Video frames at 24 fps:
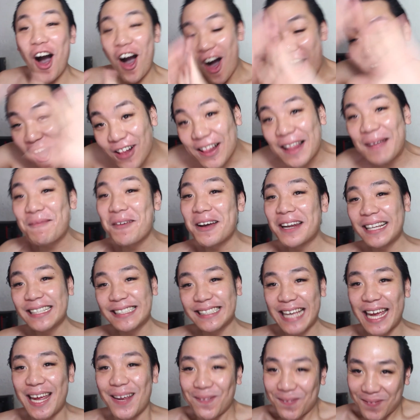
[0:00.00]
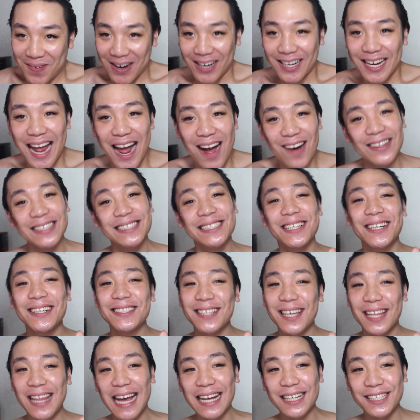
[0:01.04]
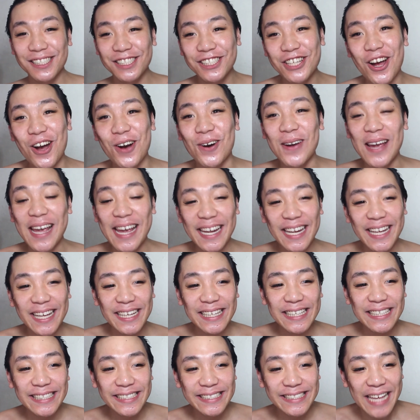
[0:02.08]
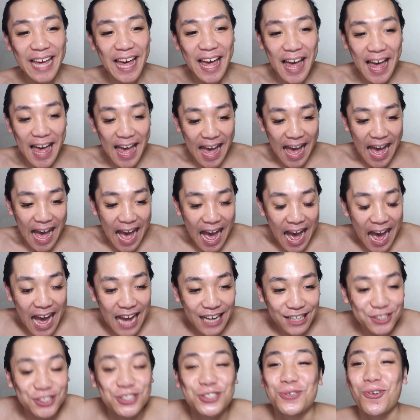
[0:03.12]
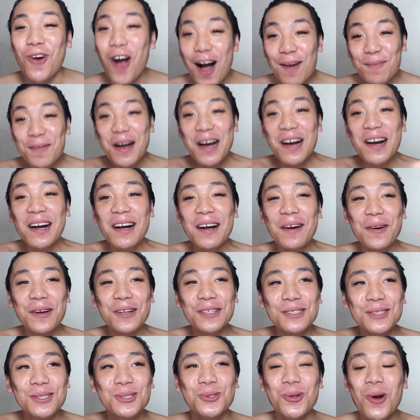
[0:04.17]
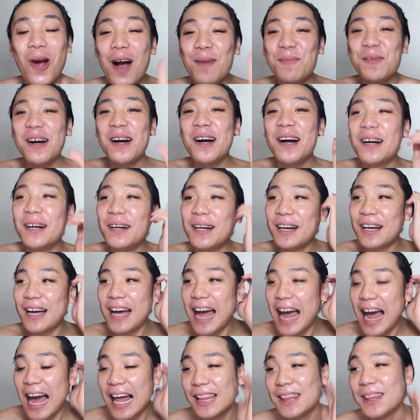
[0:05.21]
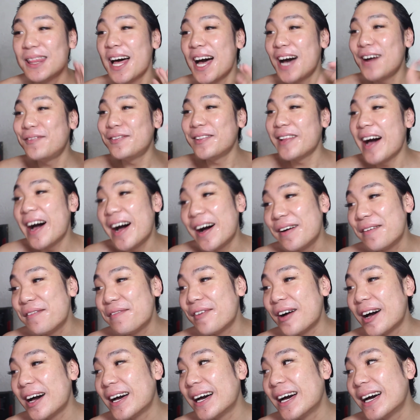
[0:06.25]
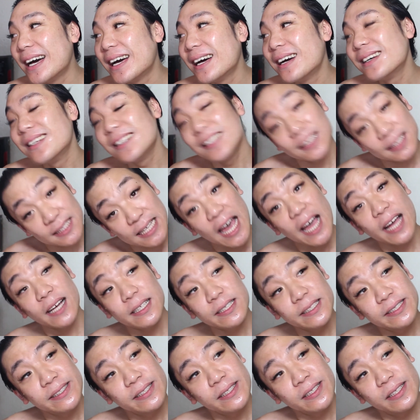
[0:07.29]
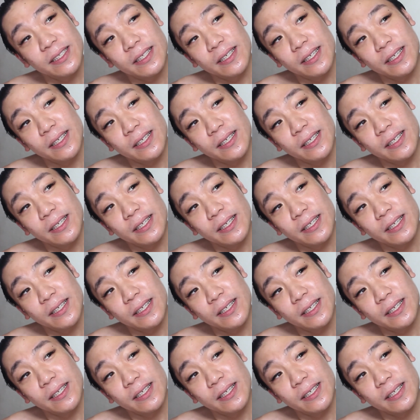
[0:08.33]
all I'm going to say for now in terms of that show. It is drama, love, sex,